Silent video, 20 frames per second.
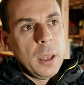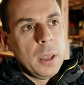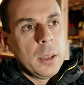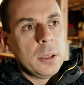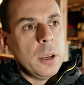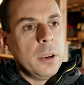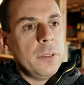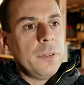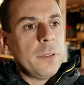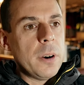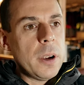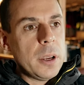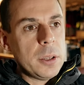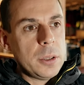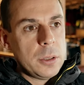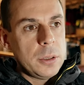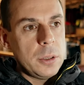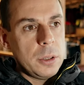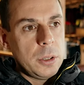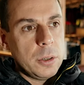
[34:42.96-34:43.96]
So for
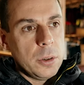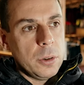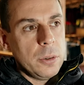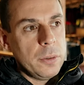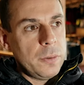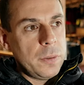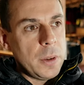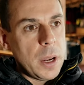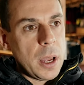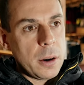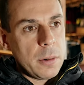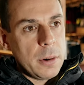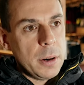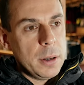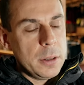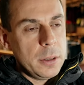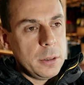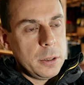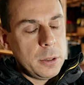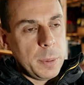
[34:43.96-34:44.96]
us, the sort of lower
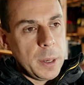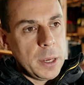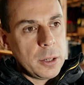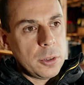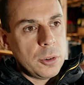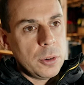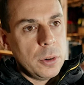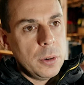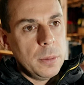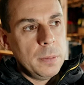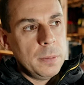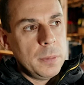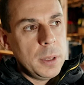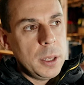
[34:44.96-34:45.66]
end of the spectrum